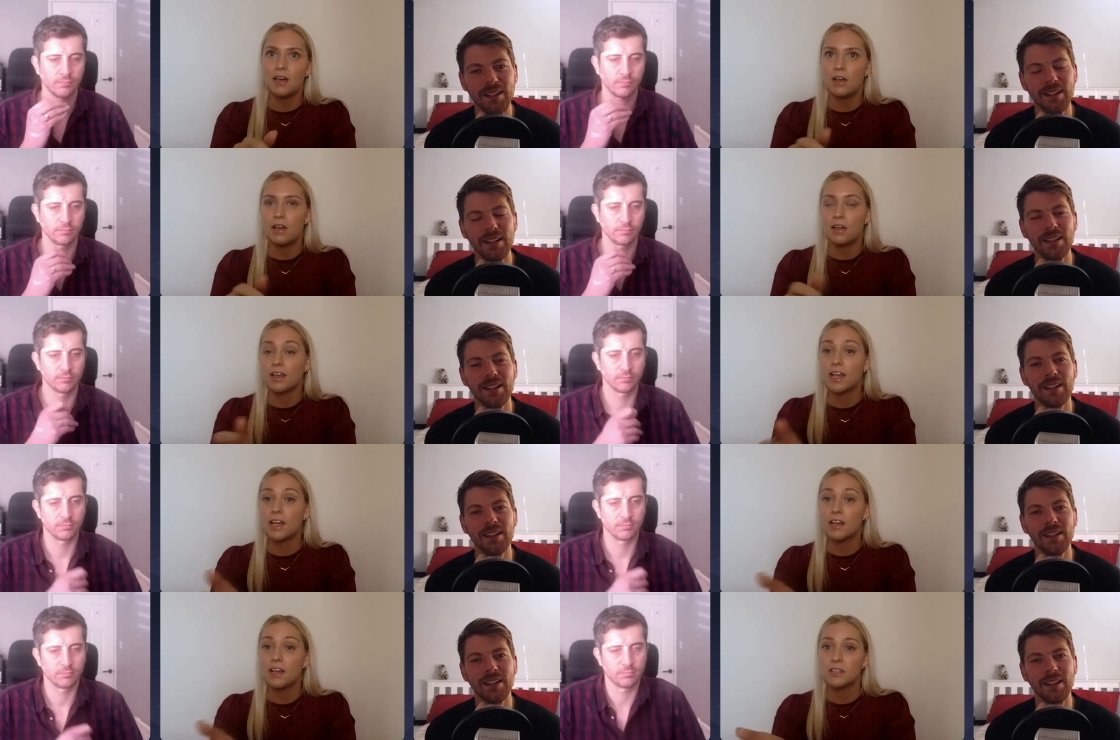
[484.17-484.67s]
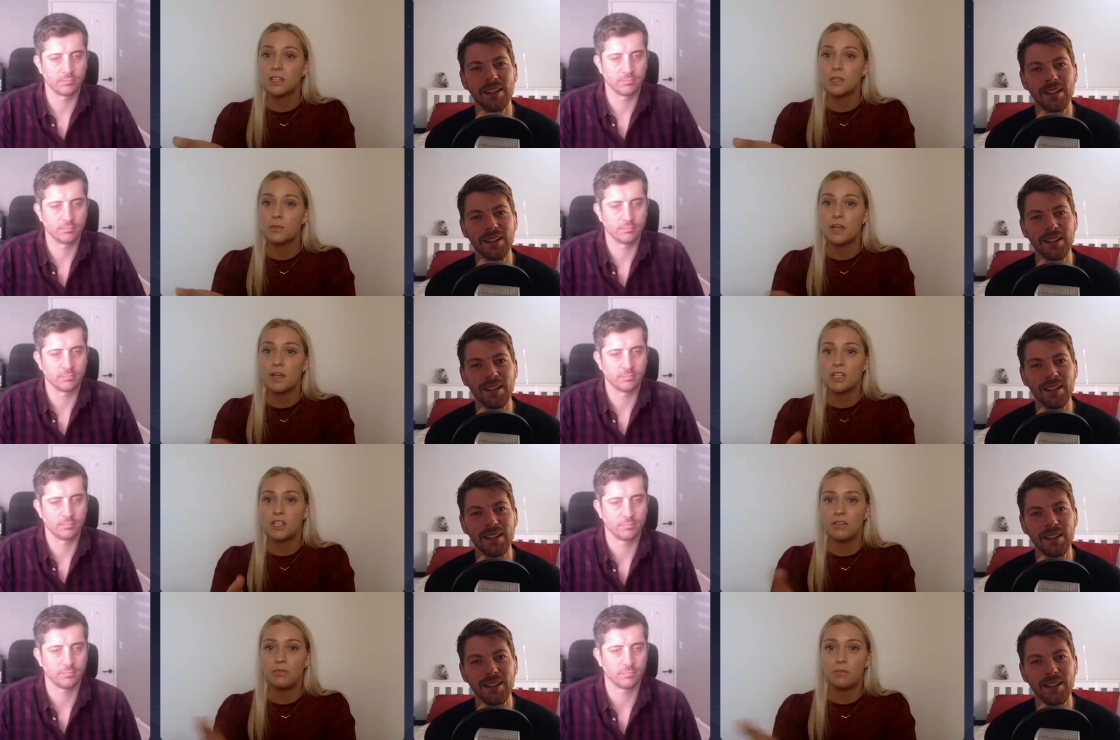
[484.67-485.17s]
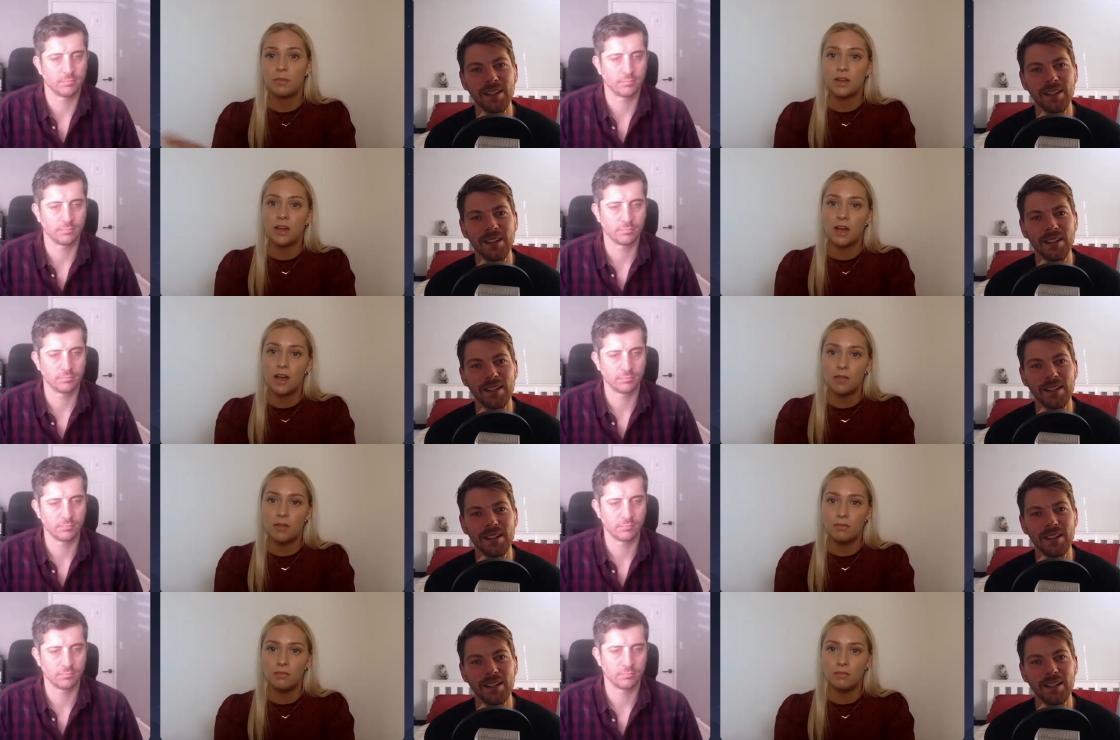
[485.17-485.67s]
Speaker 1: uh, girls especially, have
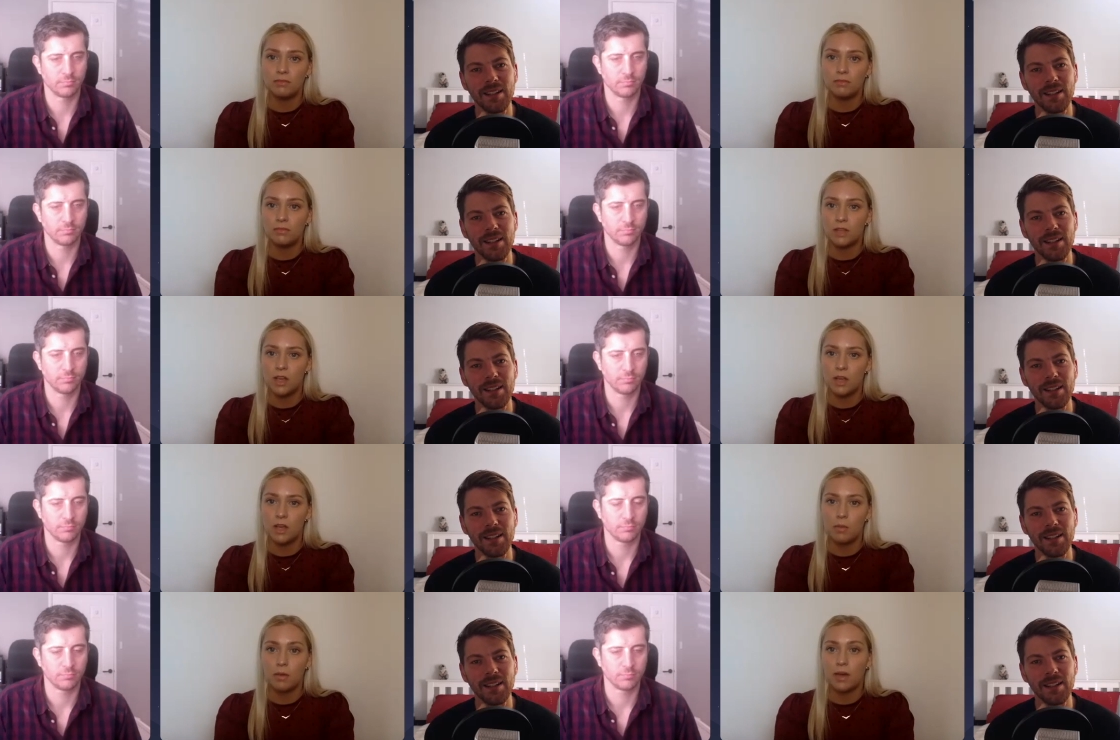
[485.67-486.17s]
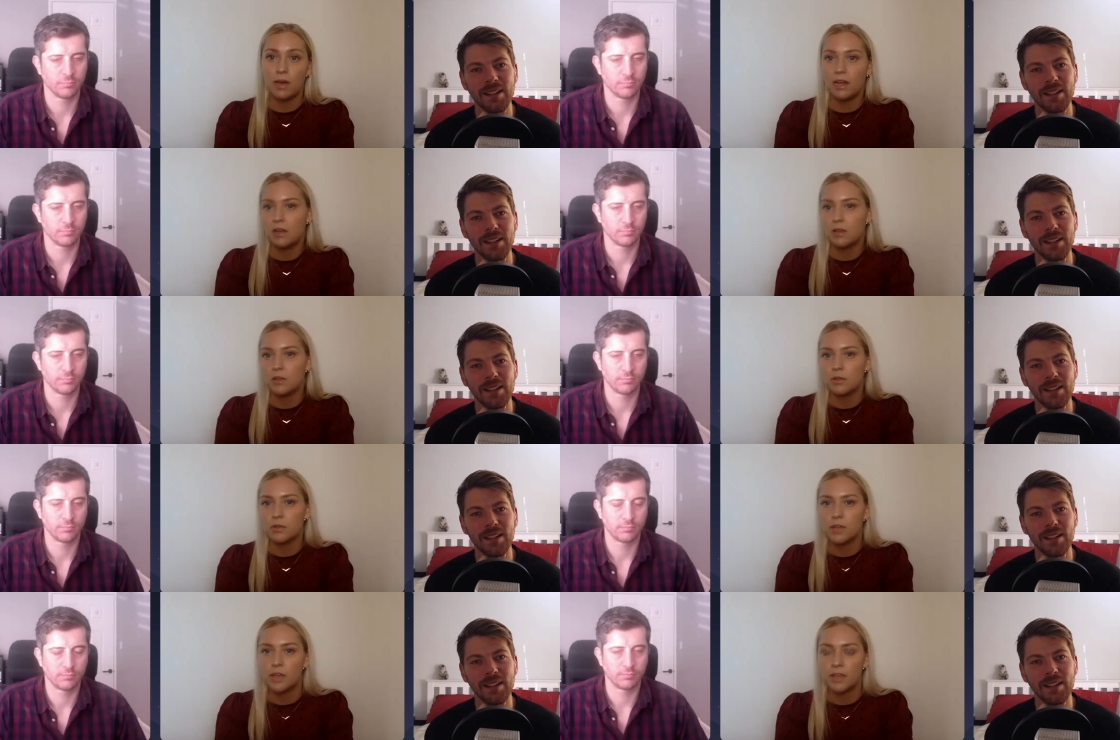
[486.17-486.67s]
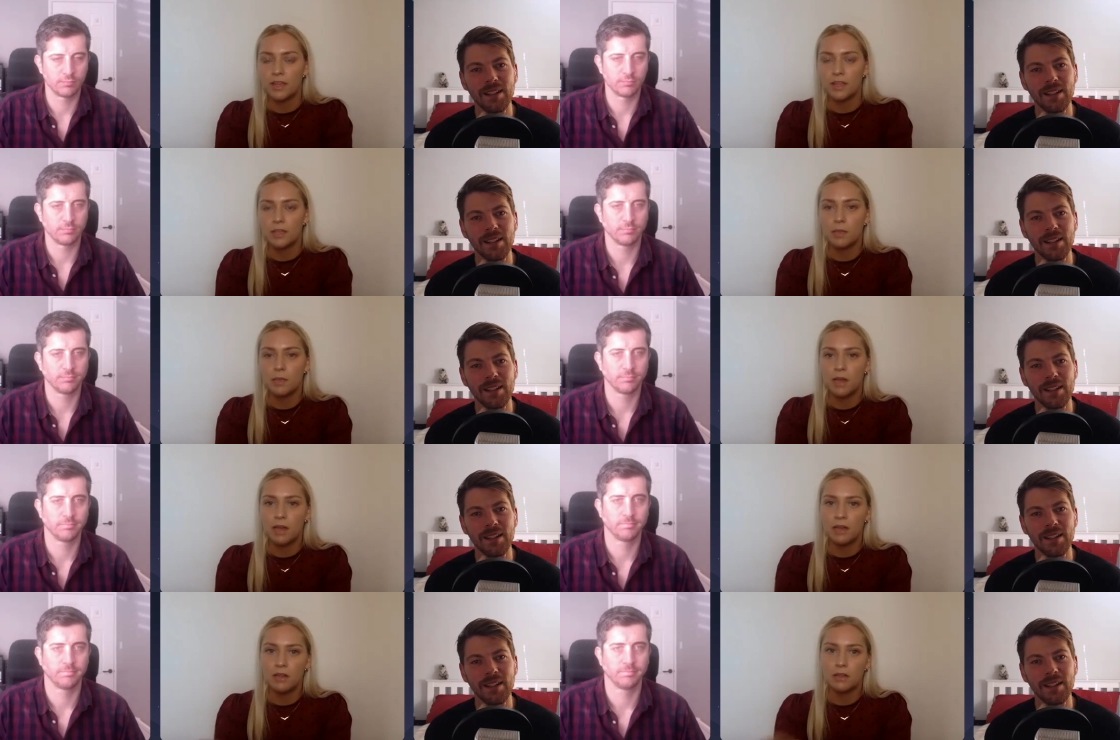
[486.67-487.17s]
become uh, pilots or going into
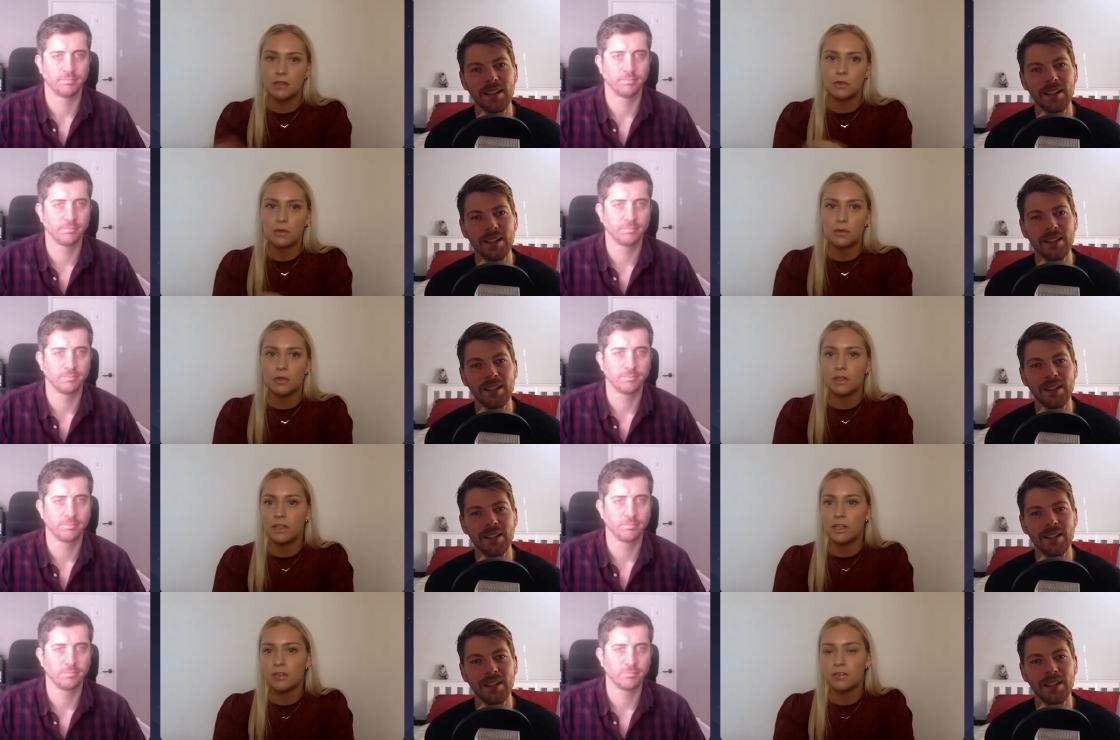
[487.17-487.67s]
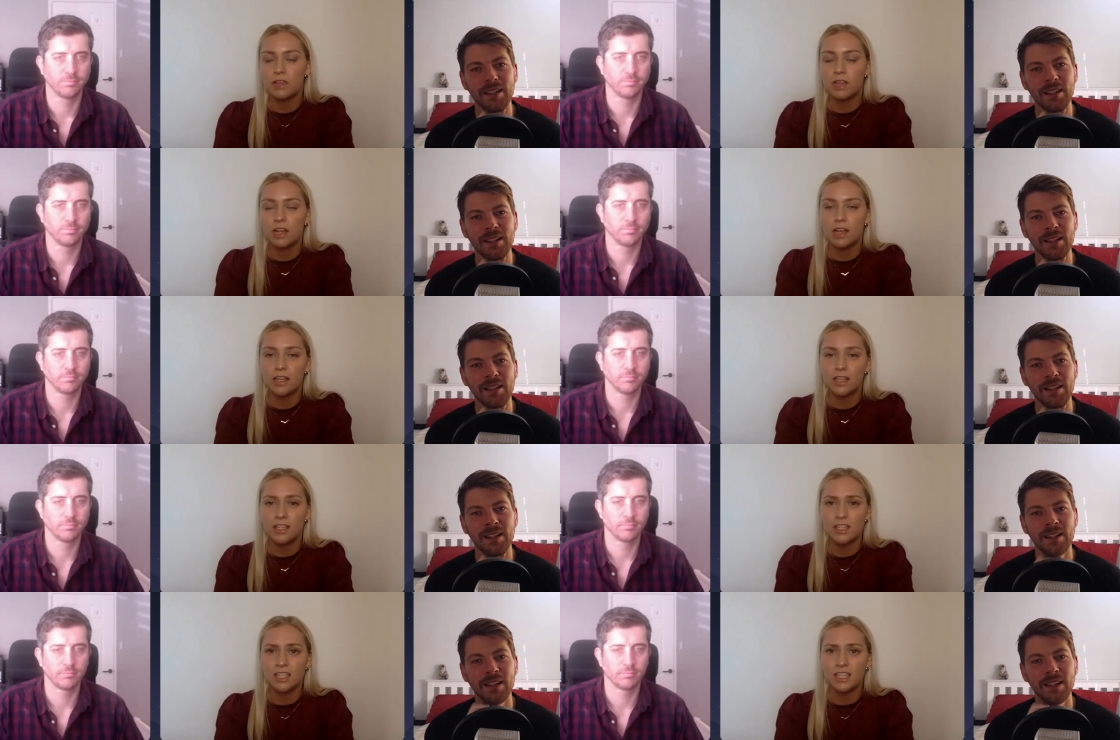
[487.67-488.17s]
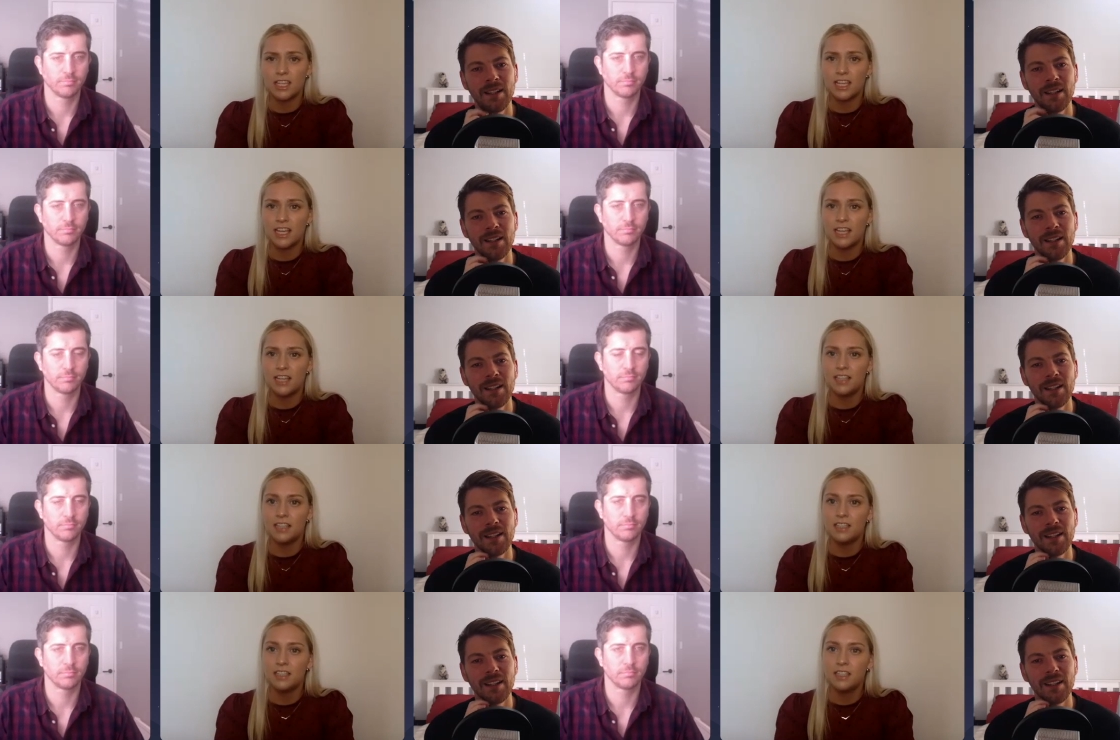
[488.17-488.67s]
pilot school like over the last year.